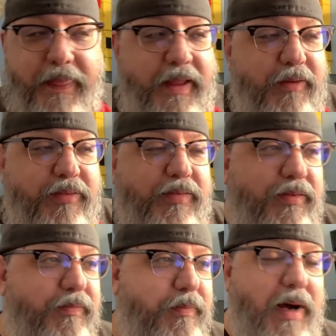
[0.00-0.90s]

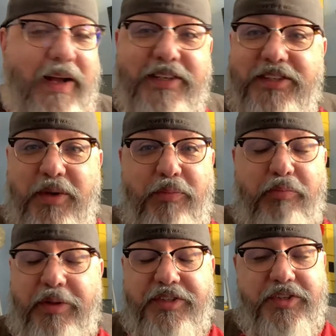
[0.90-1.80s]
If by
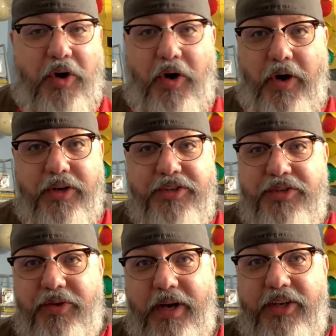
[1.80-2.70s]
some bizarre
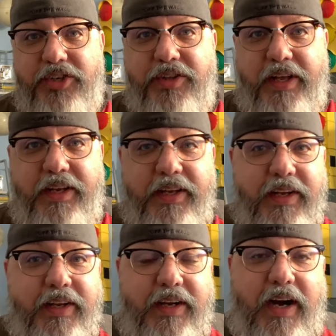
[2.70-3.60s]
stretch that
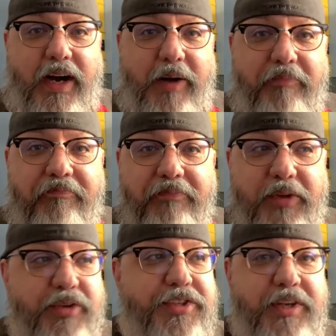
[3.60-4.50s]

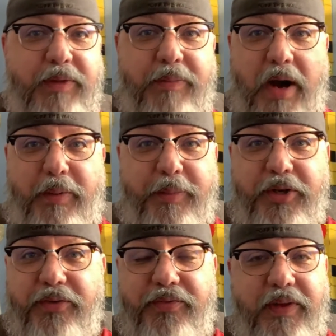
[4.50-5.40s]
you're seeing me pop up in
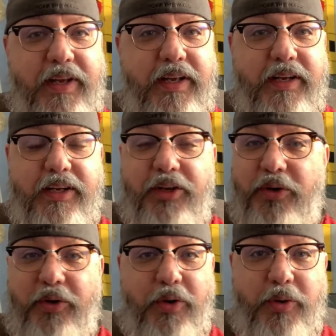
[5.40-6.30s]
your feed and you
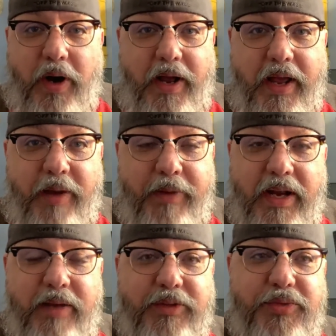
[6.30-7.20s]
don't know who I am, my
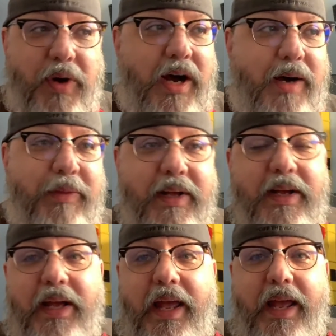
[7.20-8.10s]
name is Rob
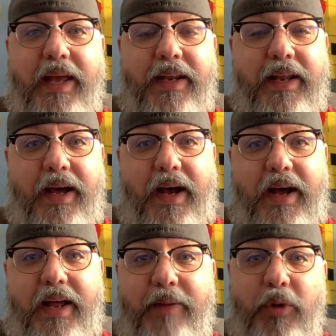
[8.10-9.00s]
and
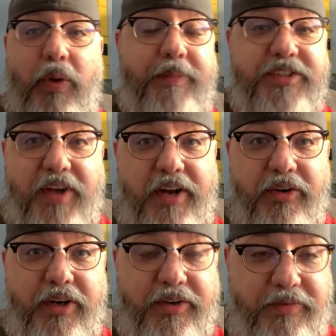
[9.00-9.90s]
I am a web
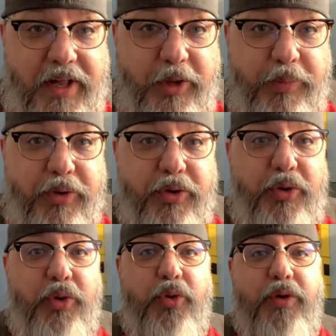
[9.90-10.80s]
designer and developer
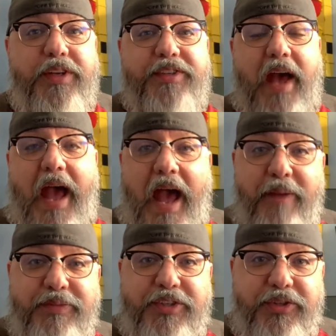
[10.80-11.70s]
who is
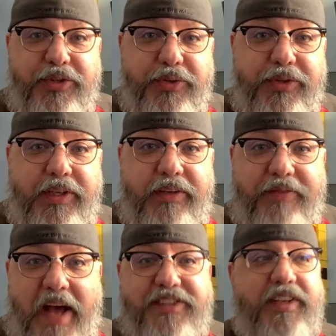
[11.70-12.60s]
absolutely
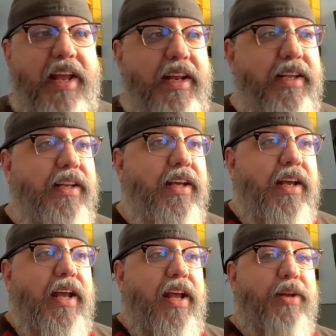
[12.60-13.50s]
fascinated
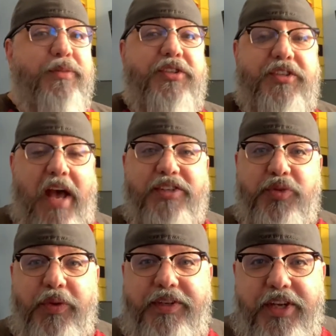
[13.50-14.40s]
and
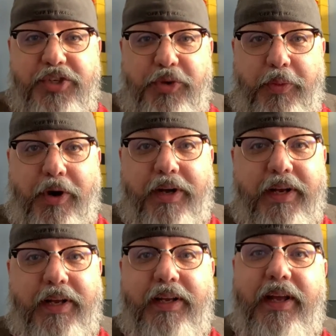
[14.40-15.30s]
obsessed with digital
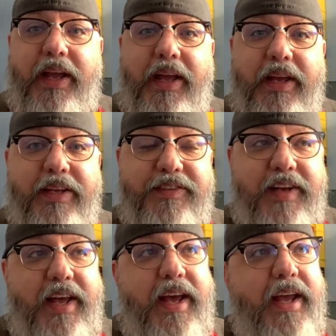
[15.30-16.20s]
marketing. And
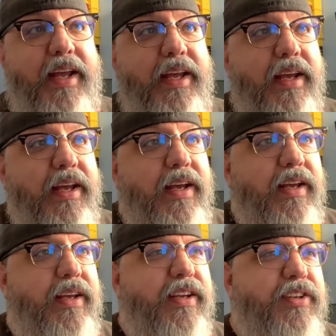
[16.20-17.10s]
today
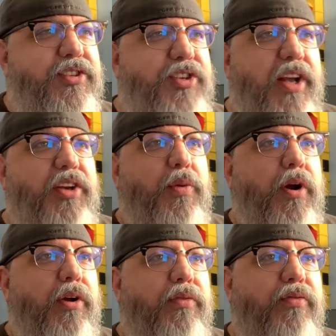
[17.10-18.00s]
is
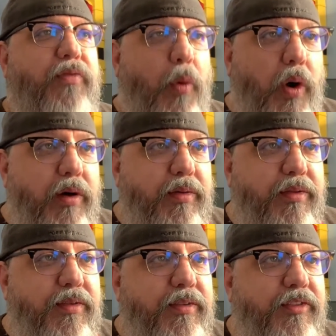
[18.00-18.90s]
January
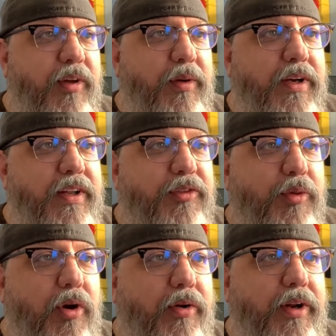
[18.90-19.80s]
4th. Is that what it is?
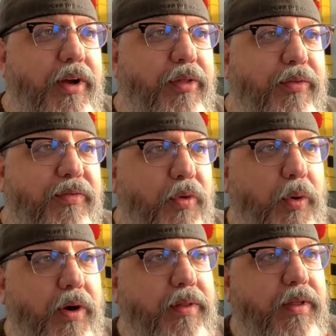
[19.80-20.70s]
We're already on the
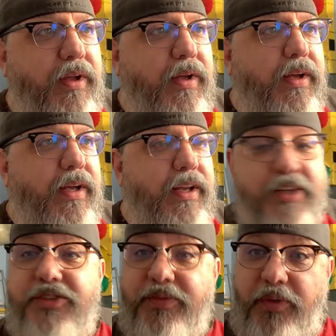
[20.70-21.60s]
4th. It
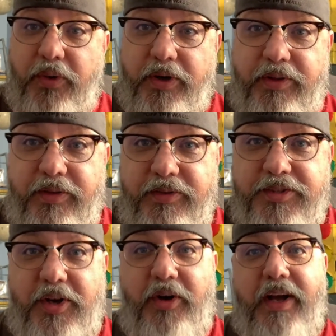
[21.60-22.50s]
is the 4th,
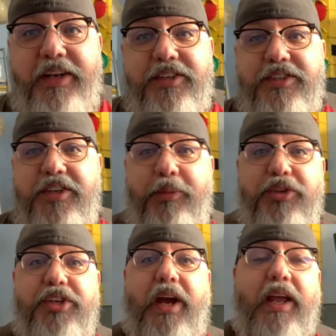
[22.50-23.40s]
so I had to just double
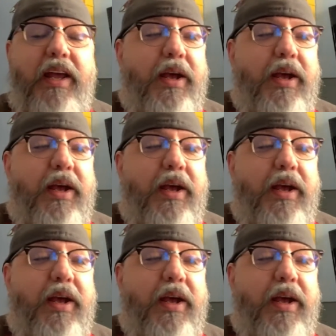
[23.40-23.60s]
check.